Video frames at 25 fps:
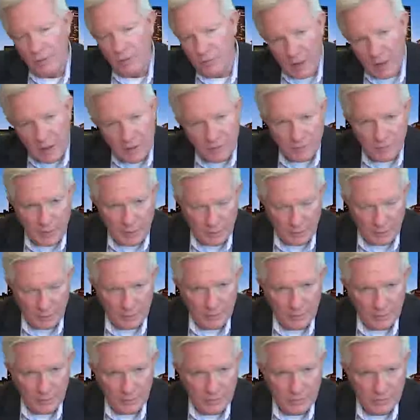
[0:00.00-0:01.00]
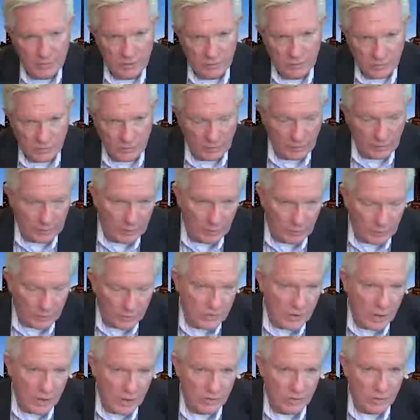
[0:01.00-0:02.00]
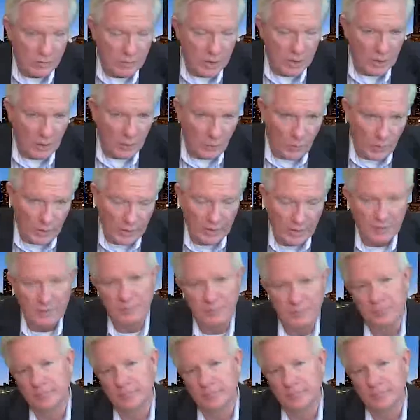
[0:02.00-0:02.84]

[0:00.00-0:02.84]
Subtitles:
they fared since the legalization of marijuana?